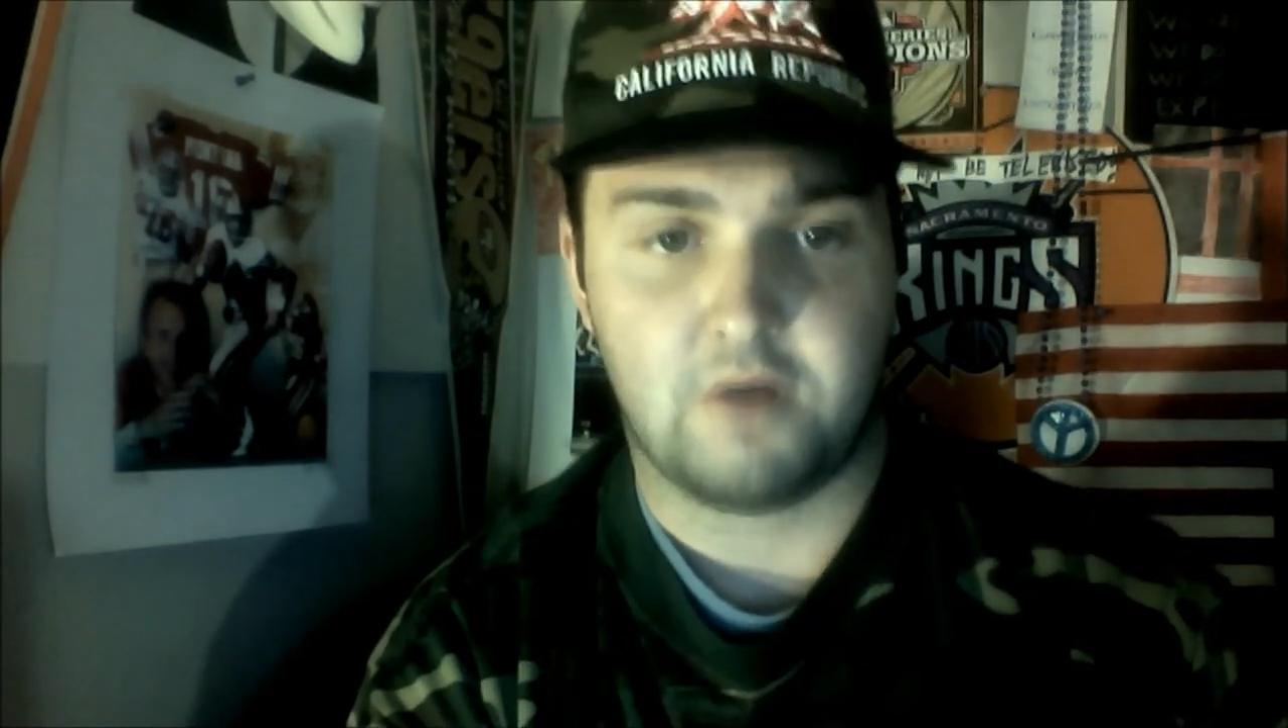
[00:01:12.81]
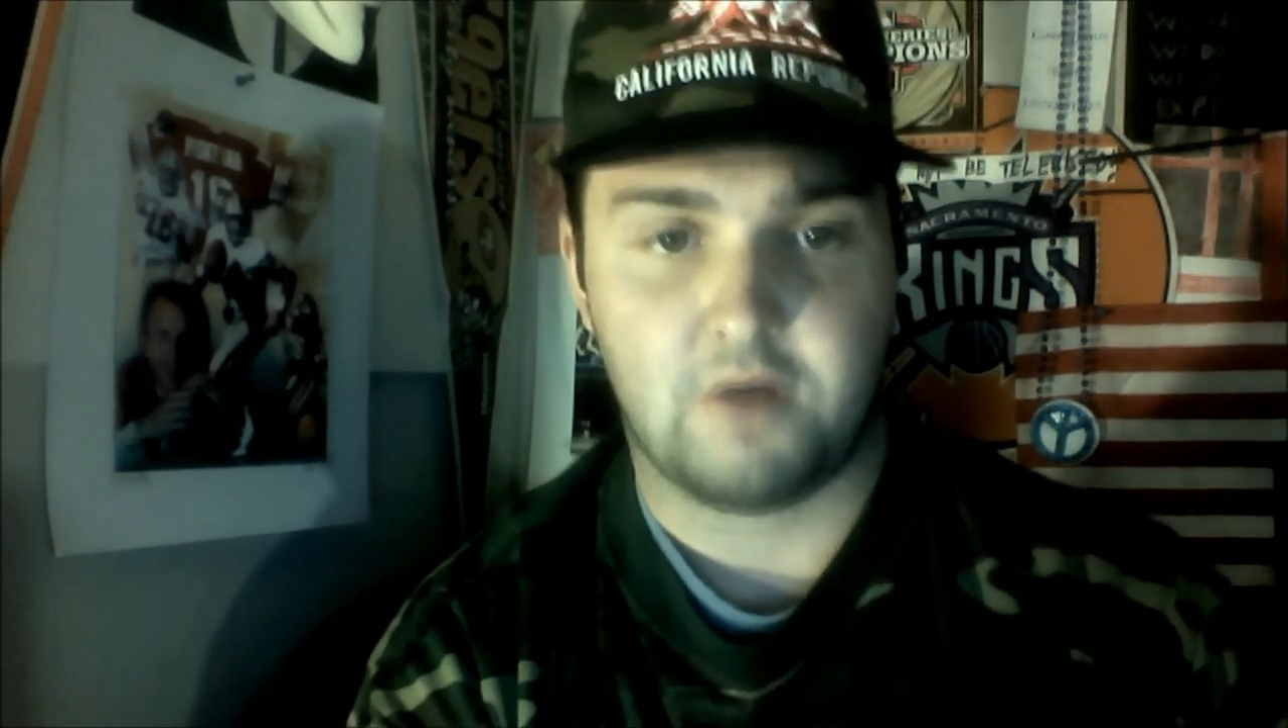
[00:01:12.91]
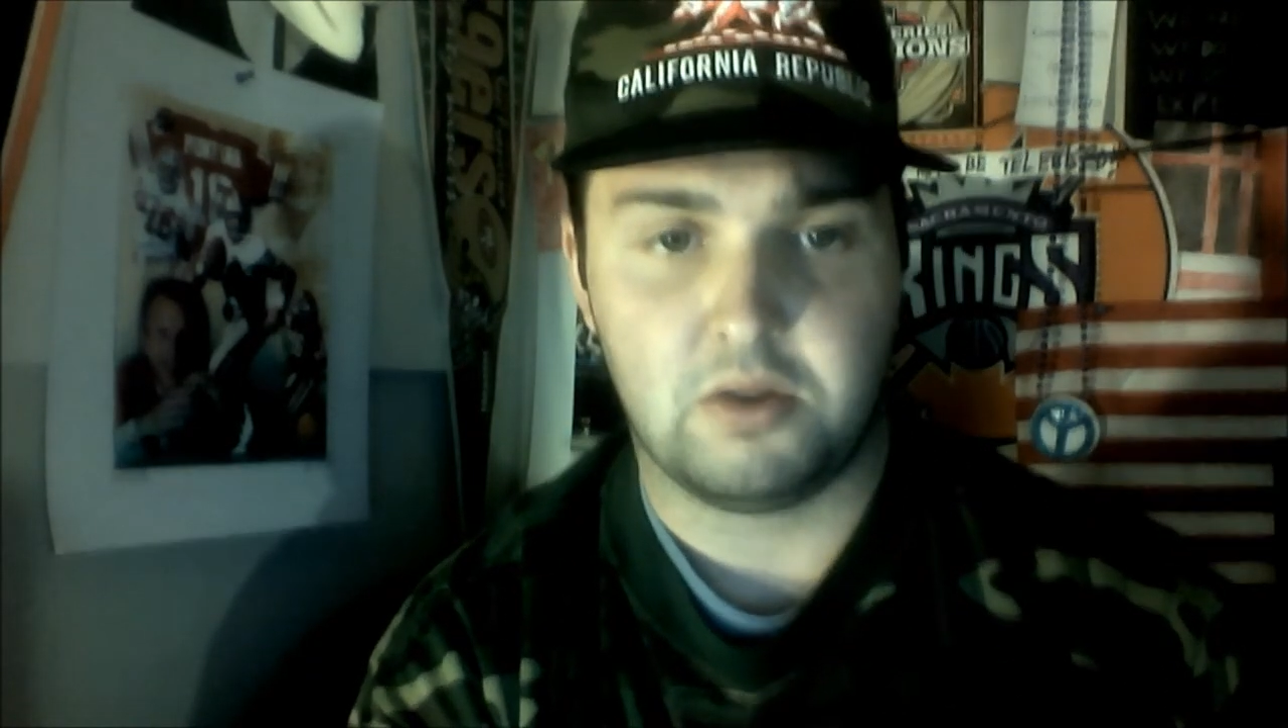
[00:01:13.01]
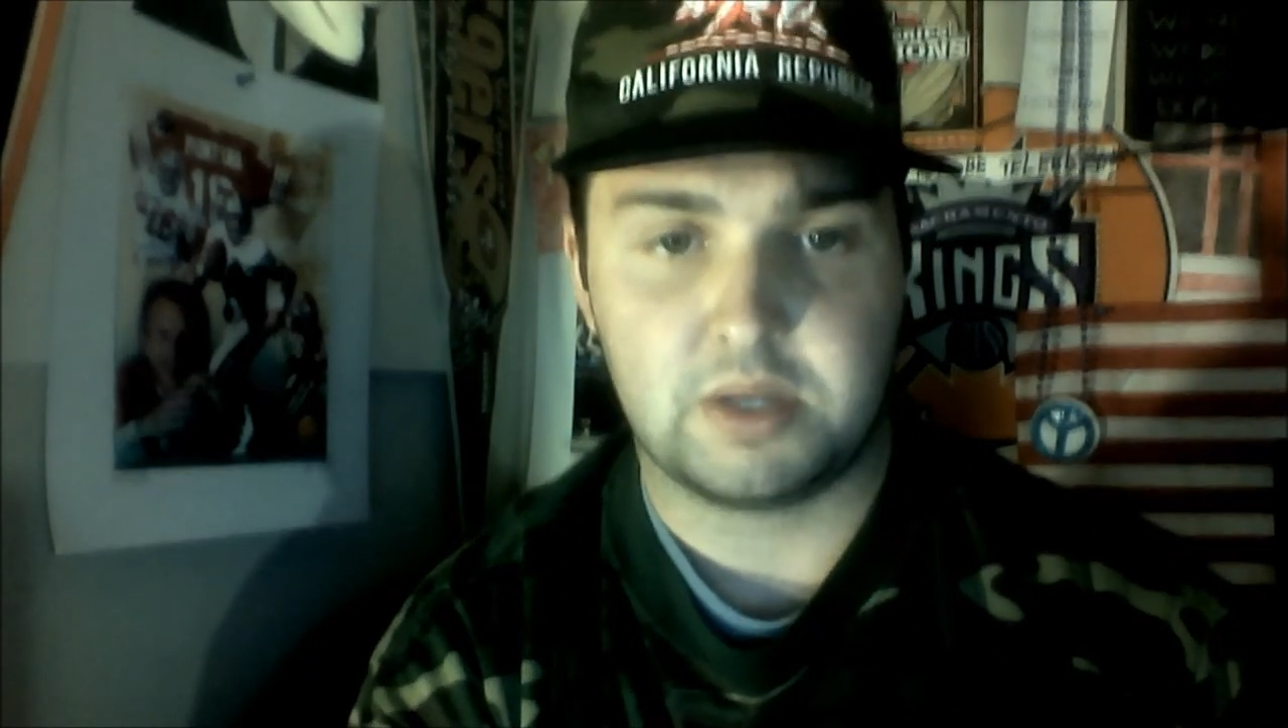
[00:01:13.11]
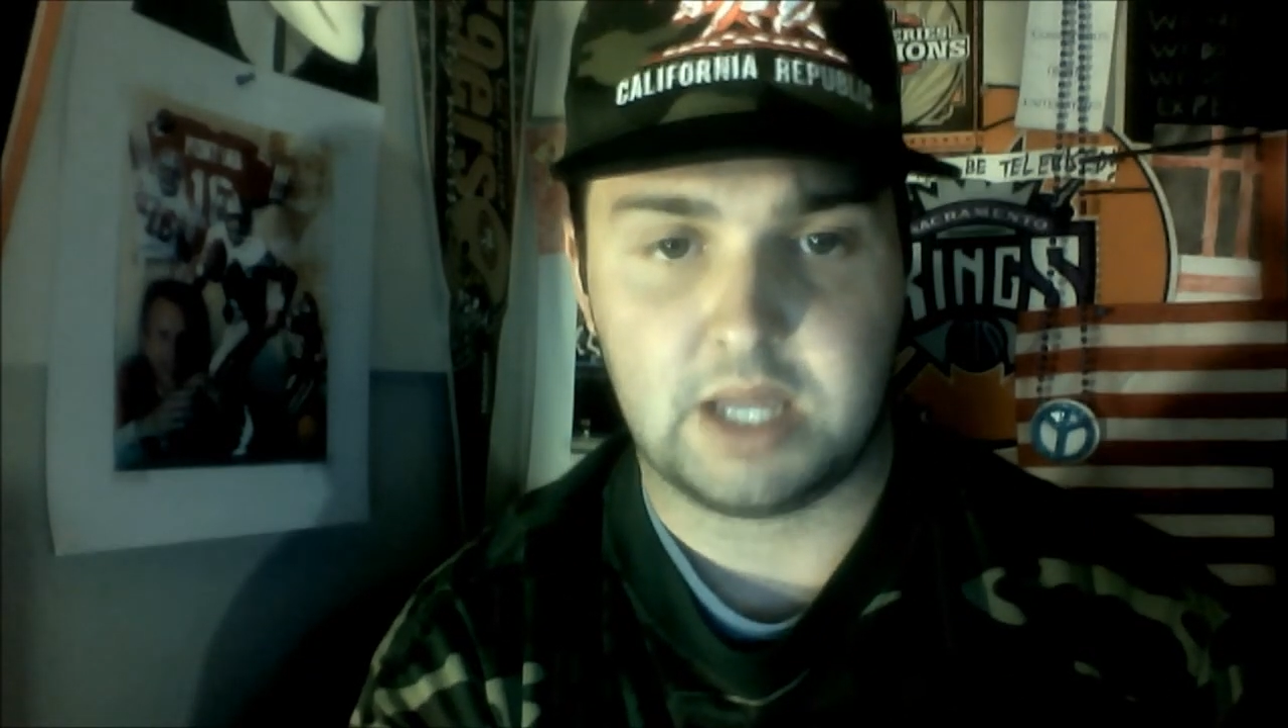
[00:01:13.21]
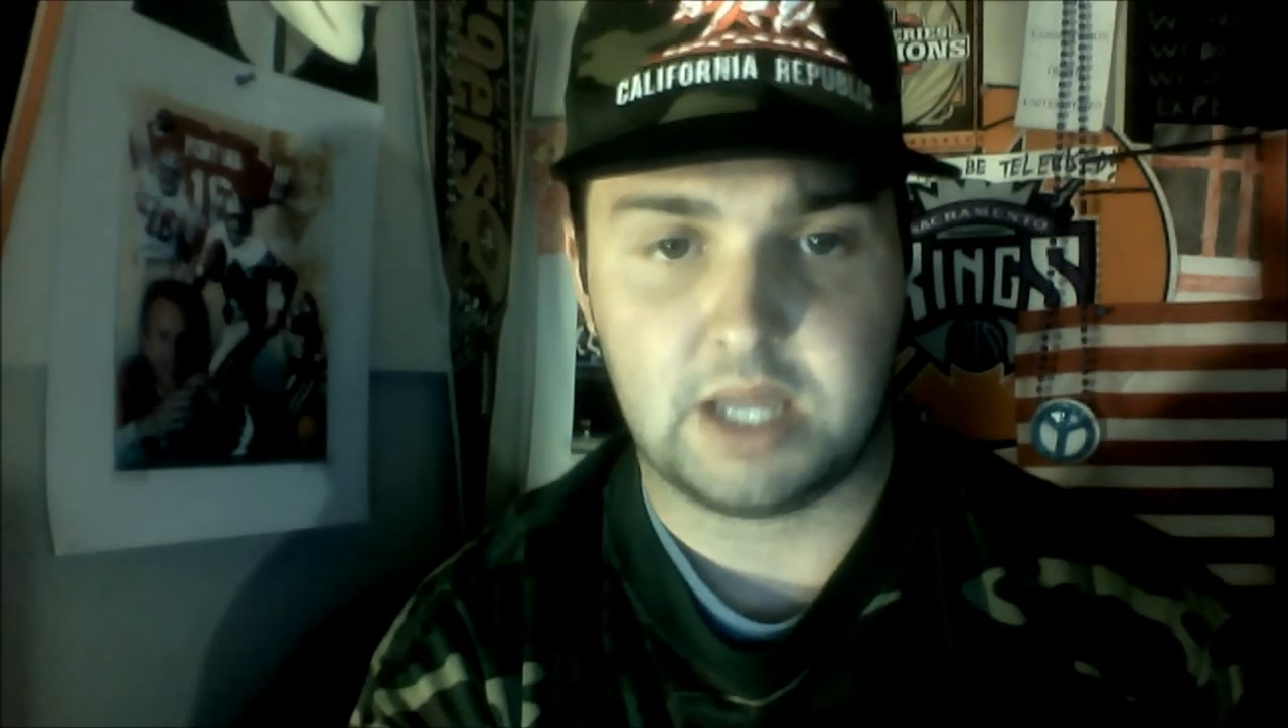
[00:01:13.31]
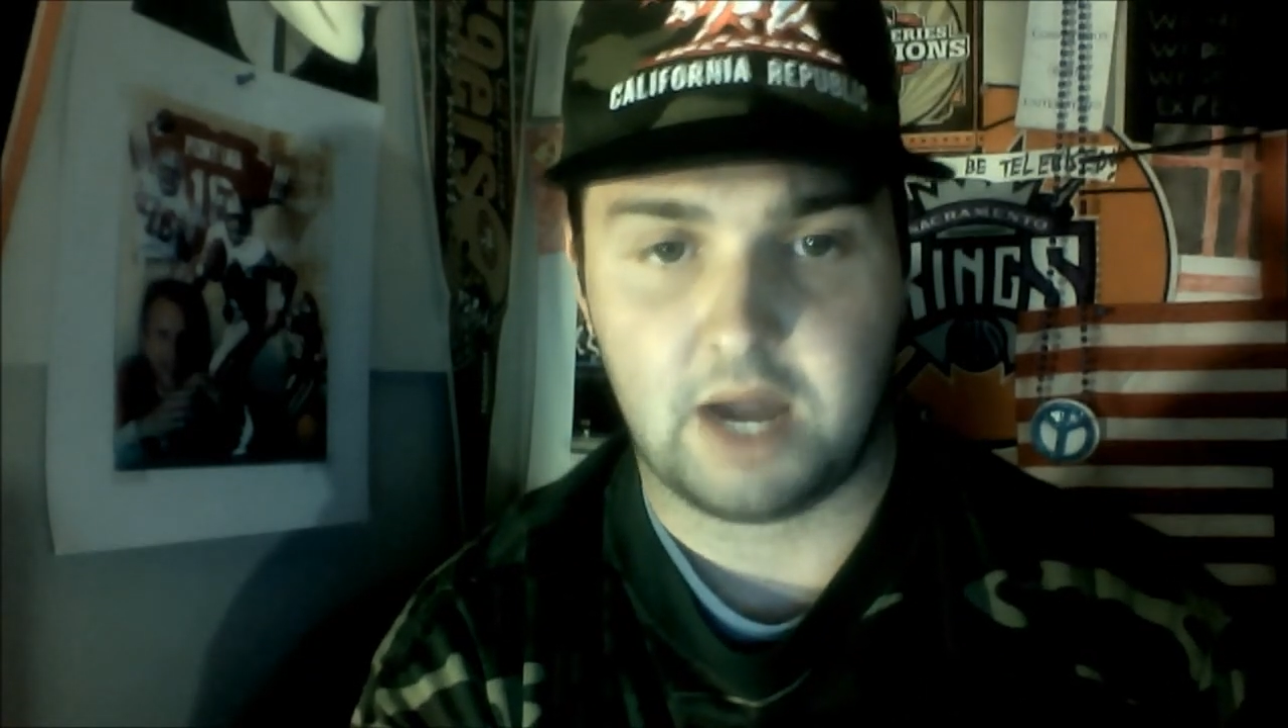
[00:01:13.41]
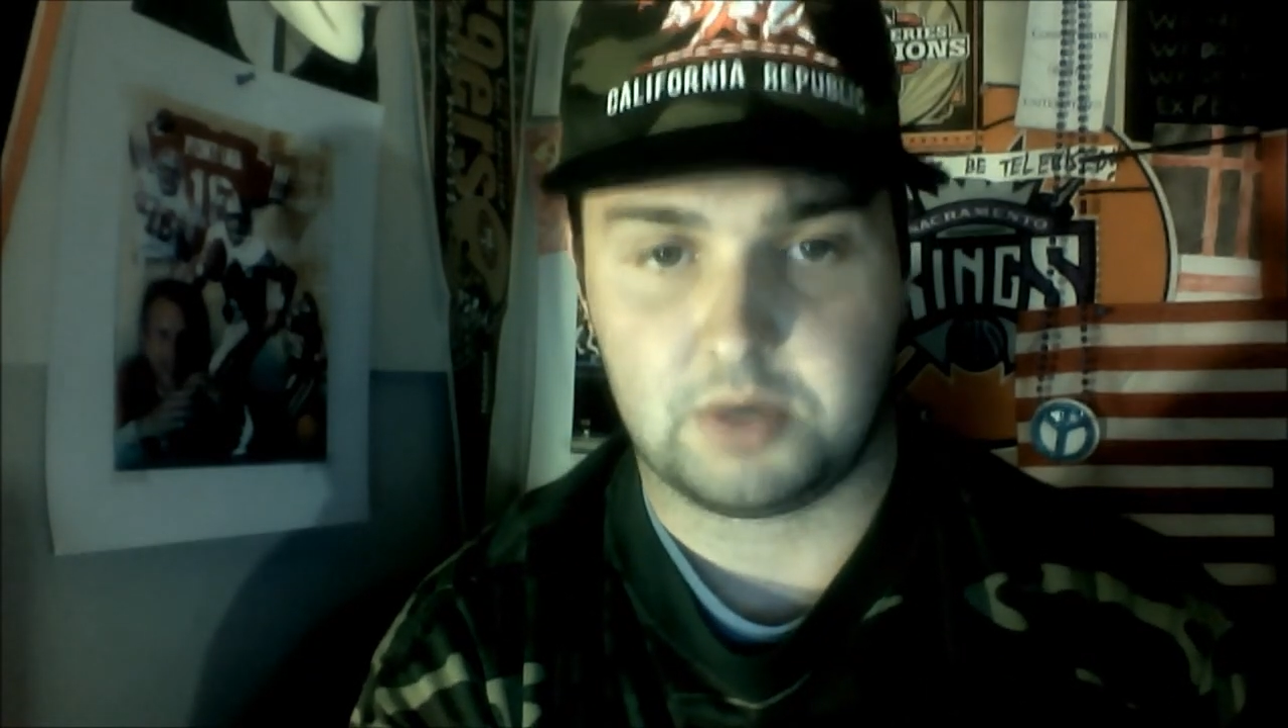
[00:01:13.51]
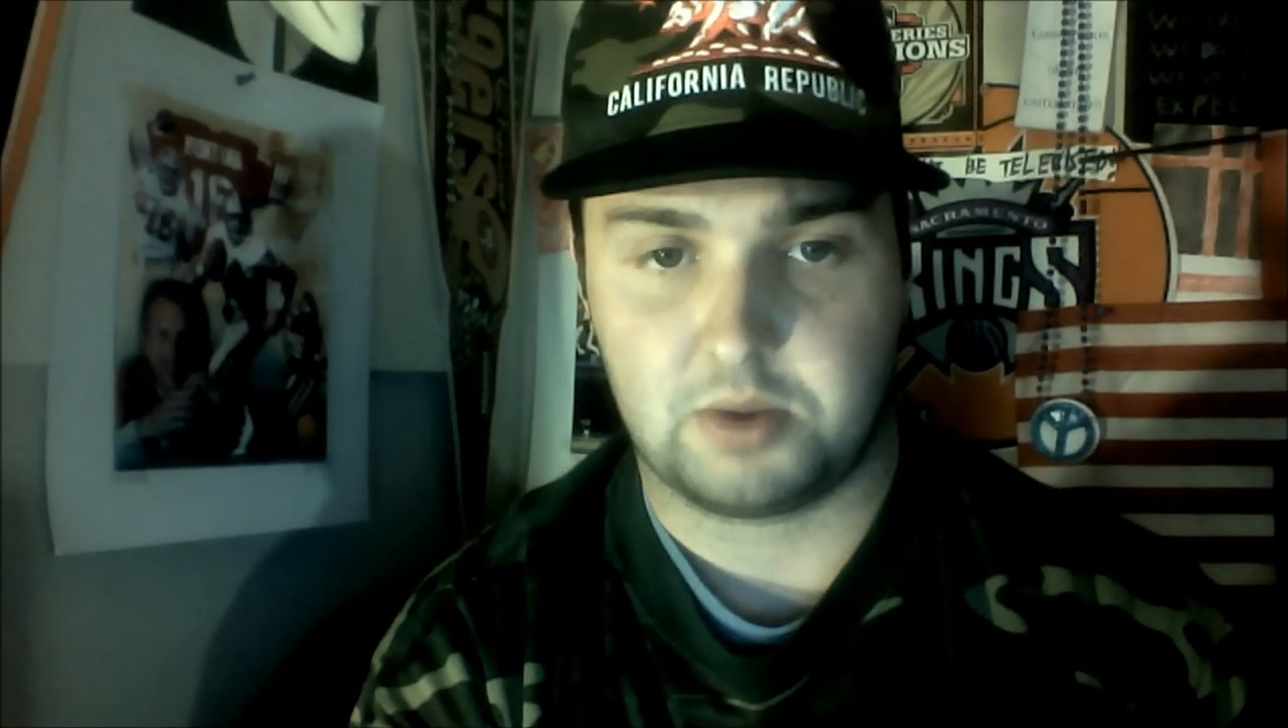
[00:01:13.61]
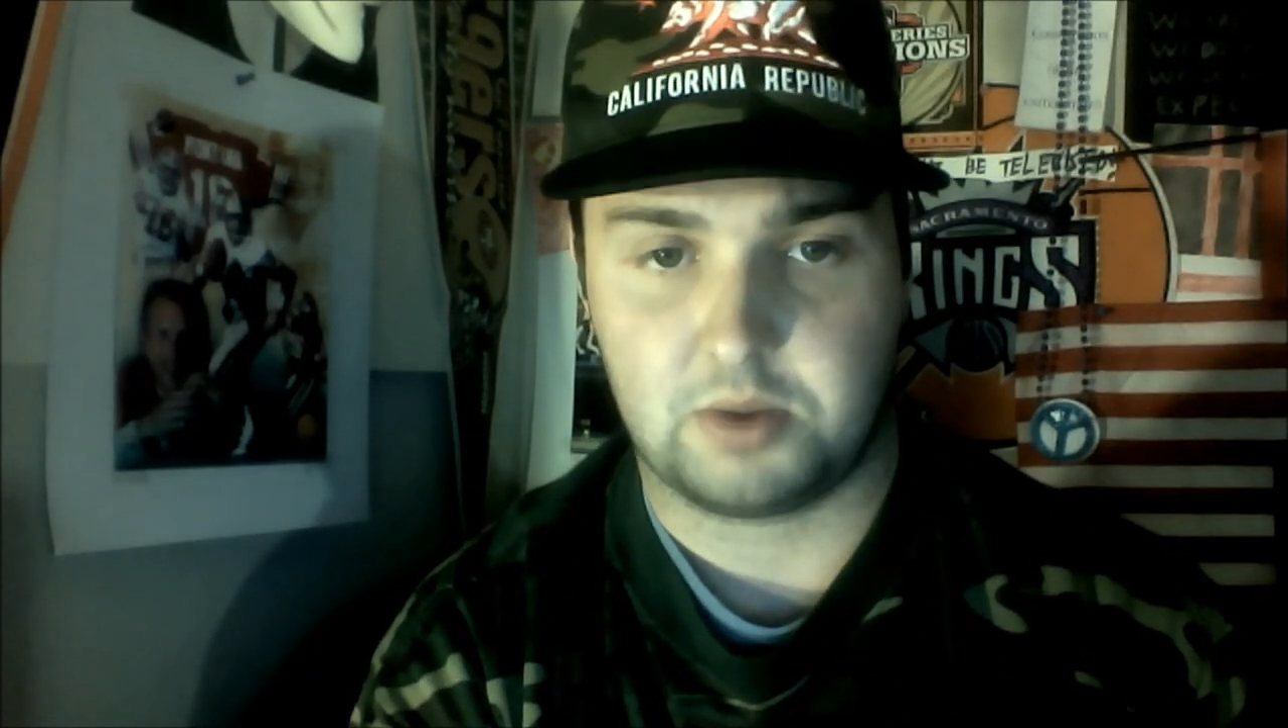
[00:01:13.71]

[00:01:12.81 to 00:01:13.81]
Following the Irish